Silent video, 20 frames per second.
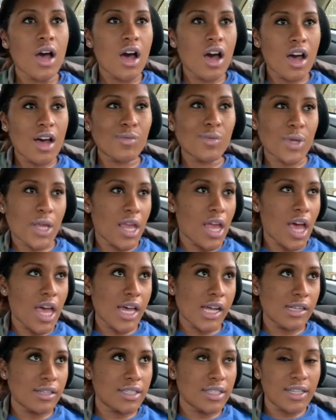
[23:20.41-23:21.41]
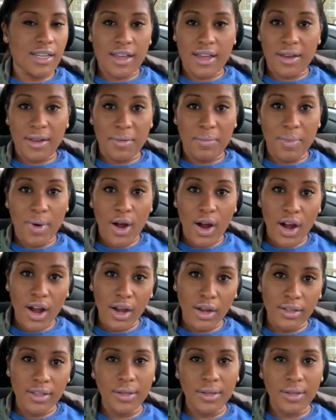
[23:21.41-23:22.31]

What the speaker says: We held it at a park.